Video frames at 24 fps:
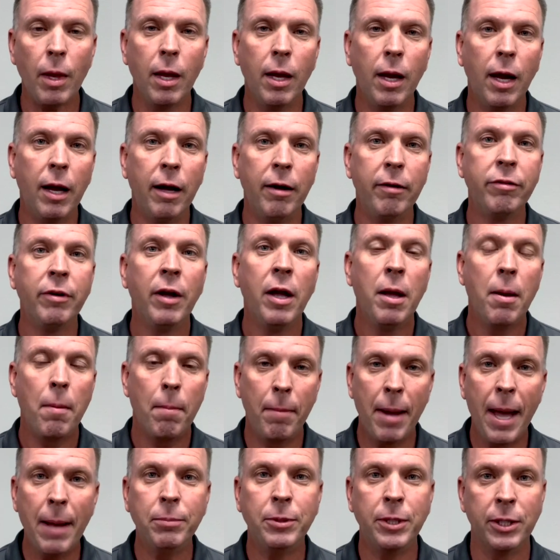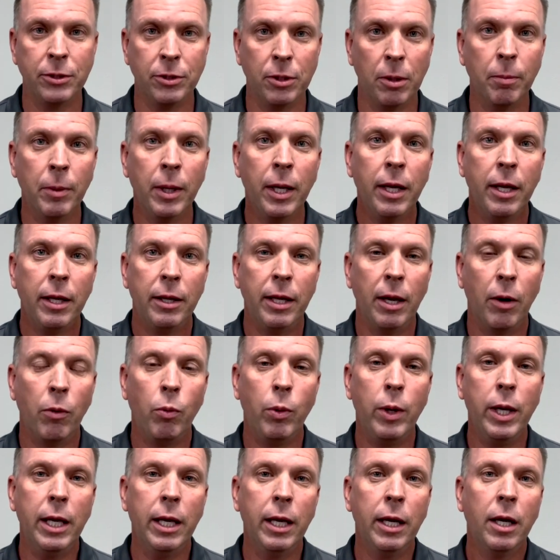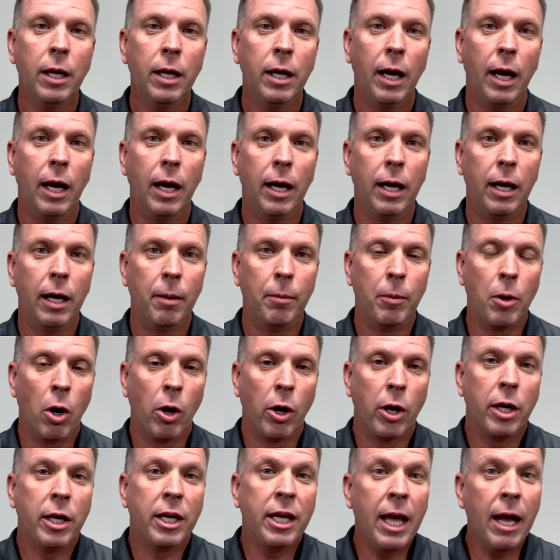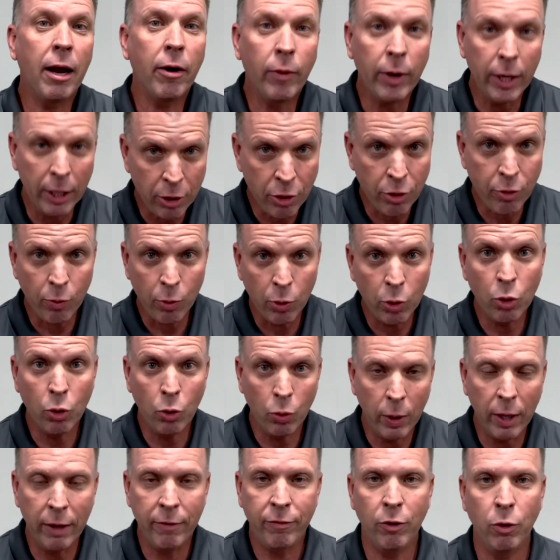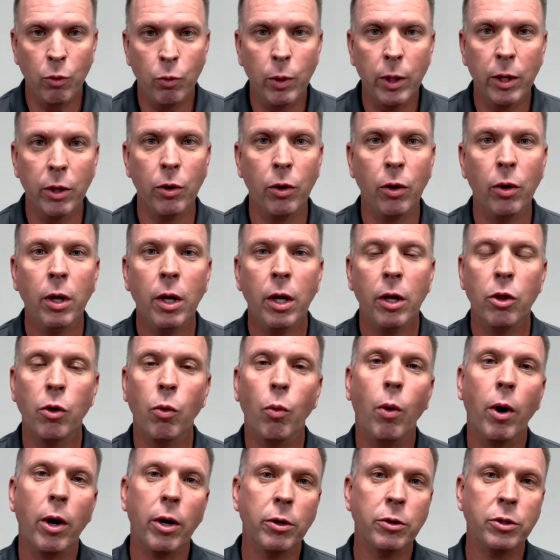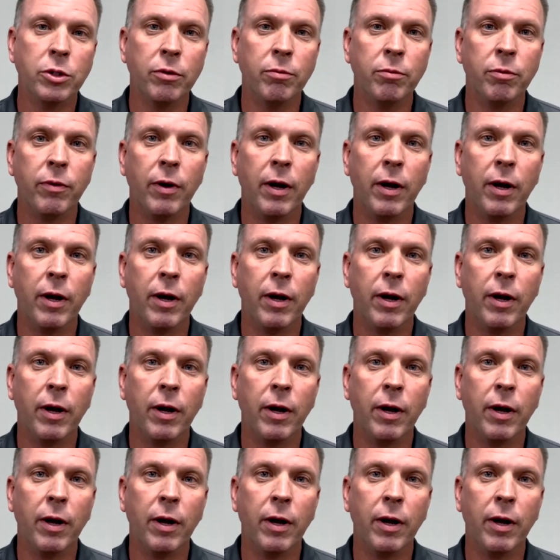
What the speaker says: of baptism, that we are carried through, if you will, the waters of